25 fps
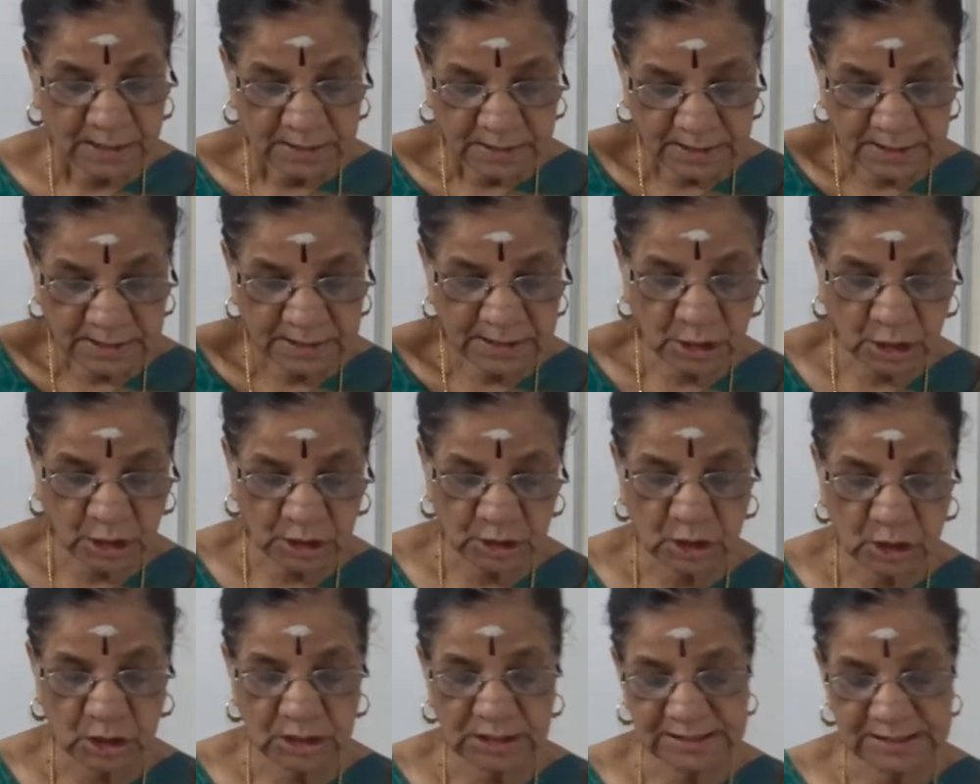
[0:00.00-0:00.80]
In
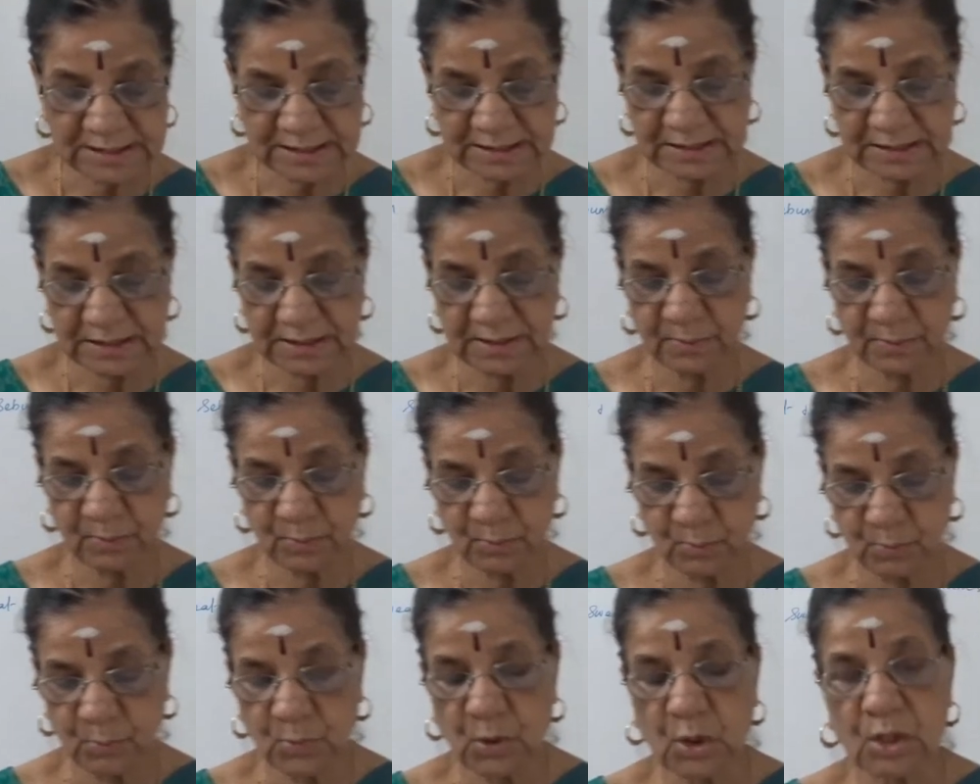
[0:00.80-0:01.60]
adolescent
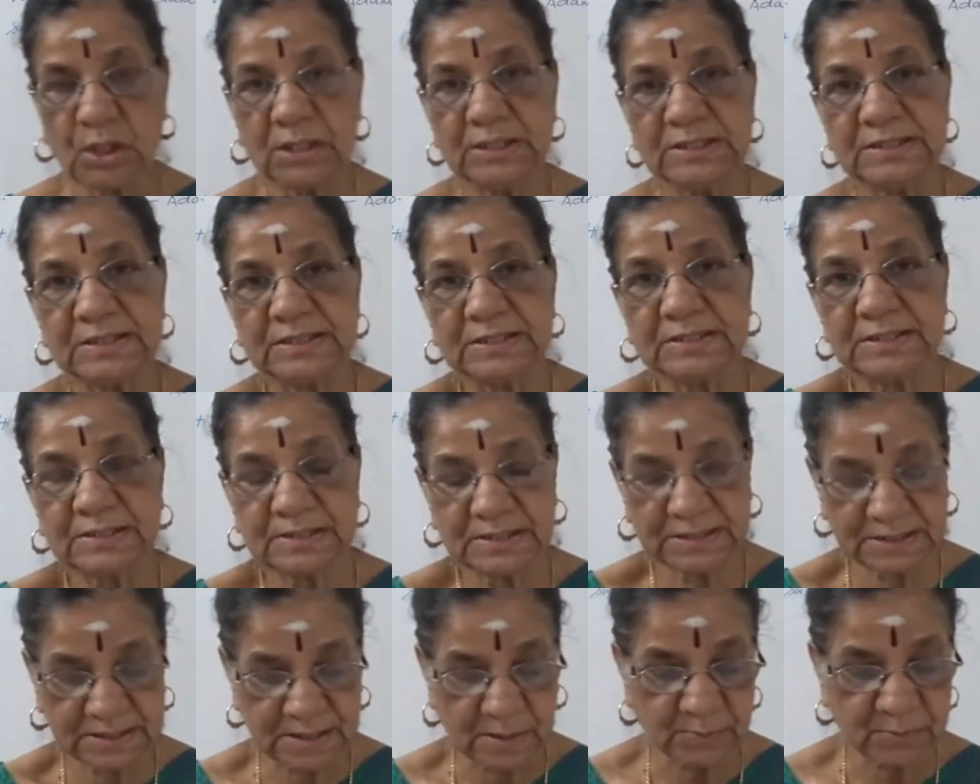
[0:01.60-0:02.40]
boys,
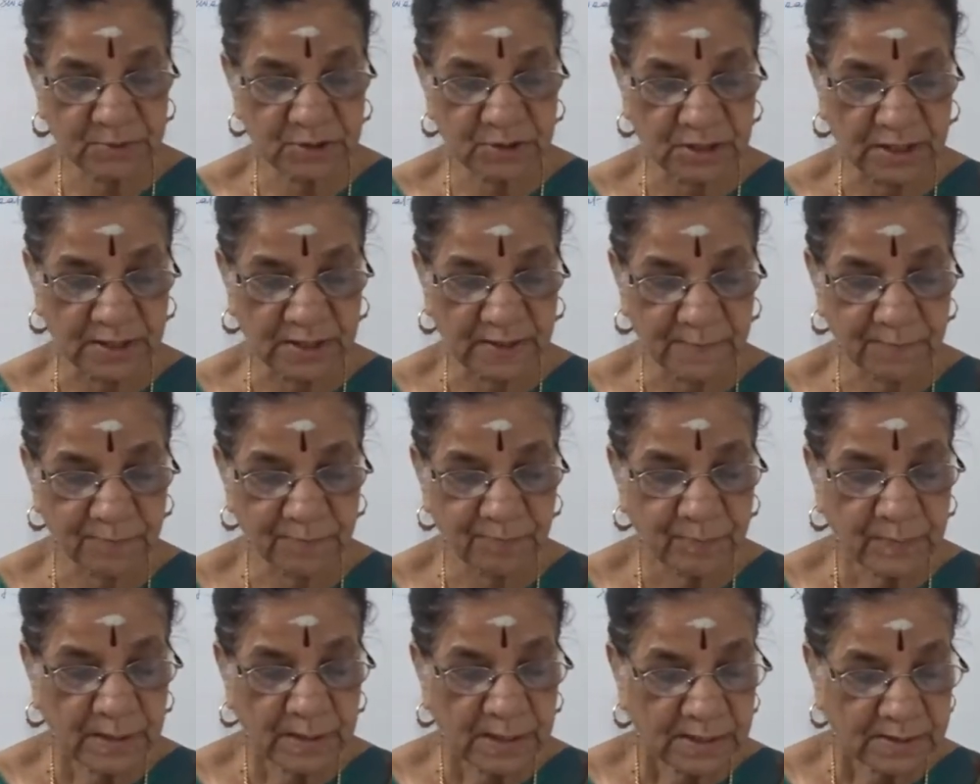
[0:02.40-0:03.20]
sometimes
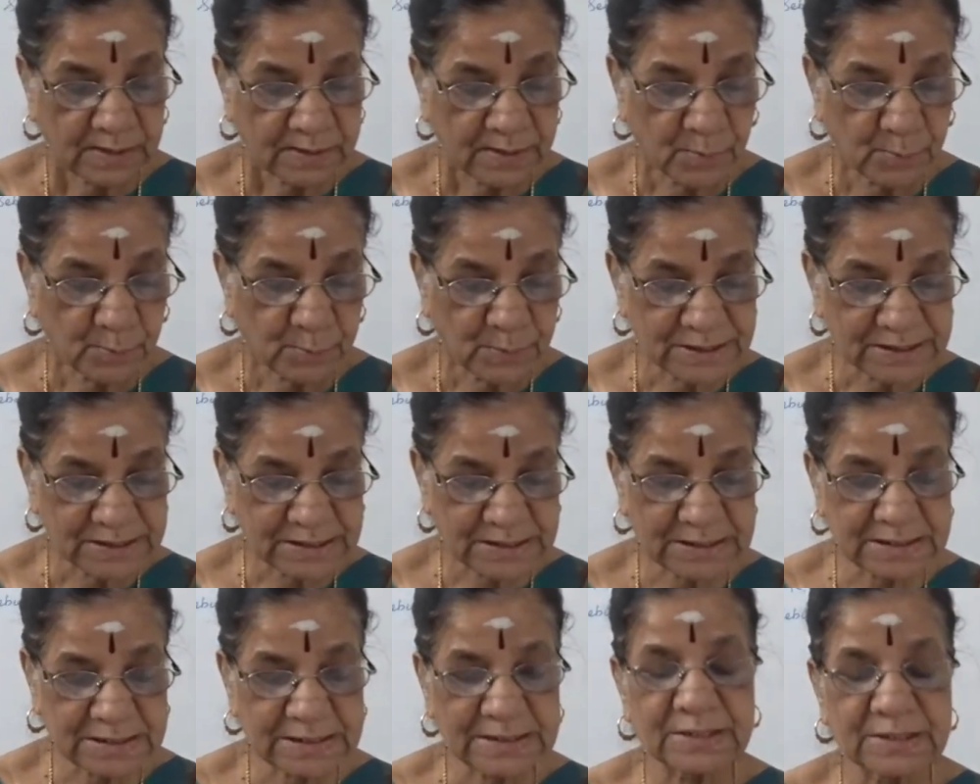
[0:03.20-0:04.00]
the
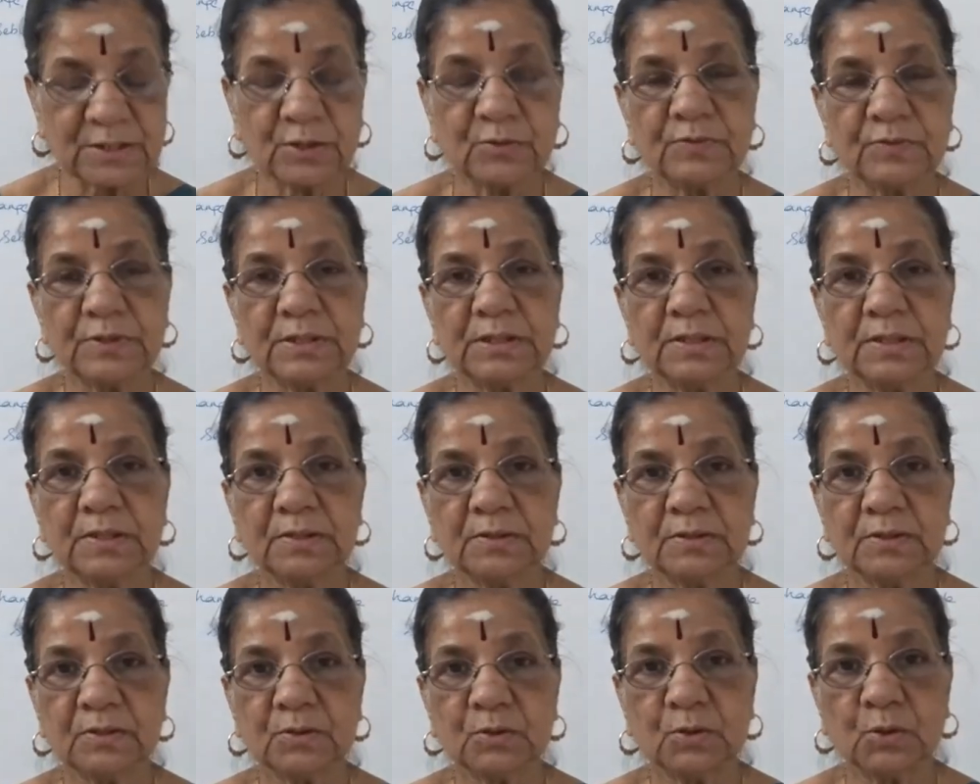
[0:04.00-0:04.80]
muscles of the
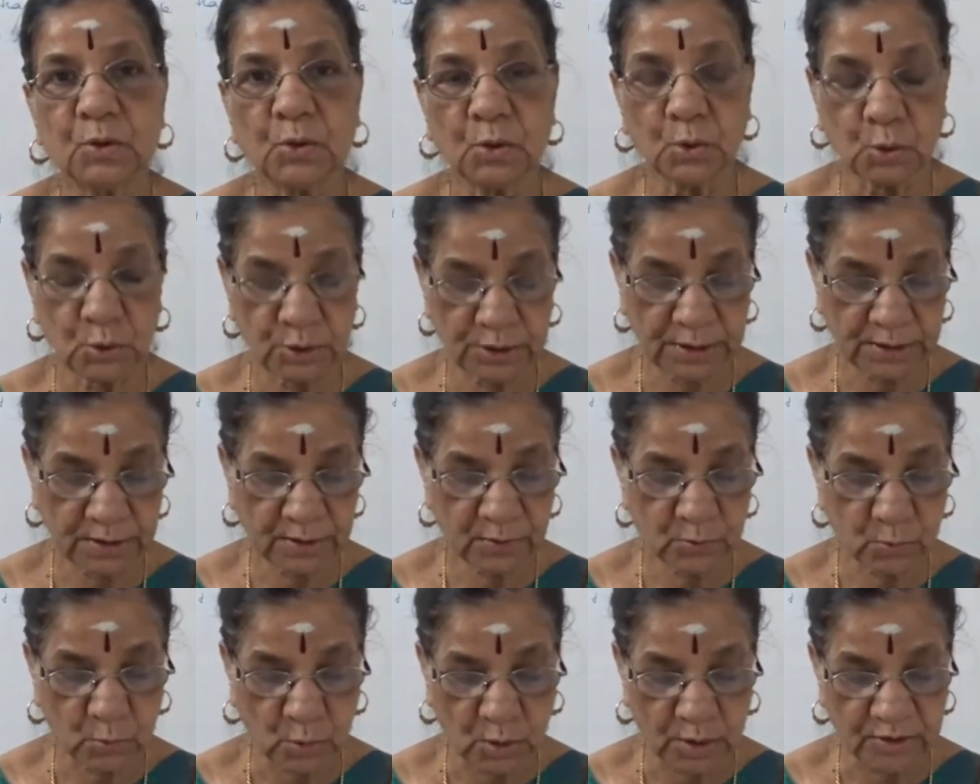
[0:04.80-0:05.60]

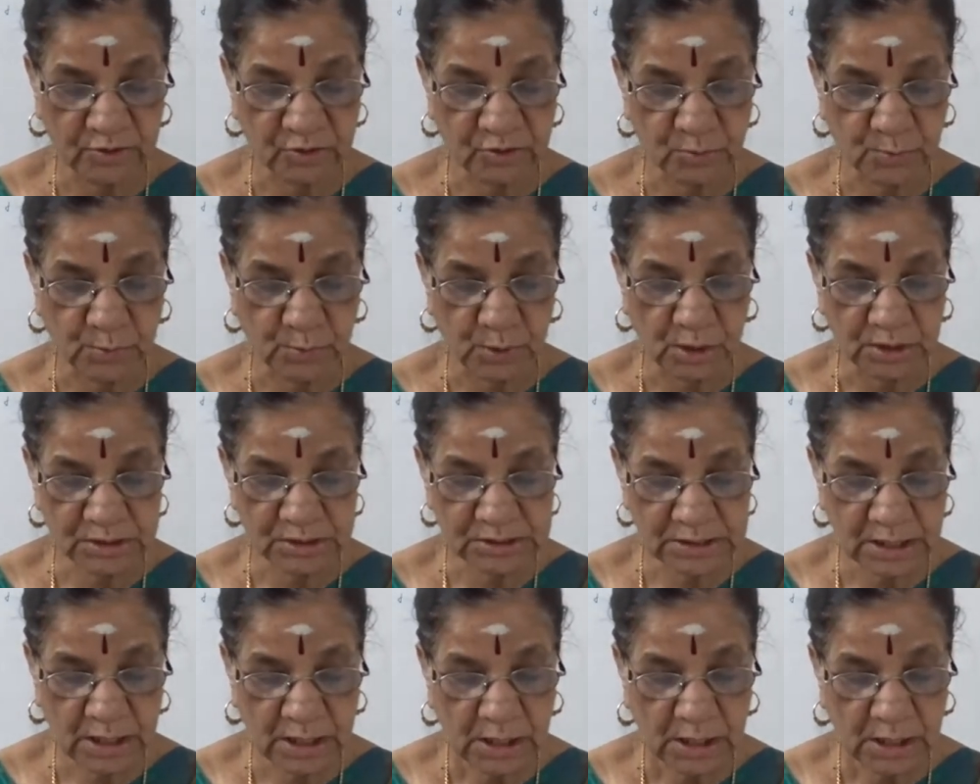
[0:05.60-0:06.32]
growing voice box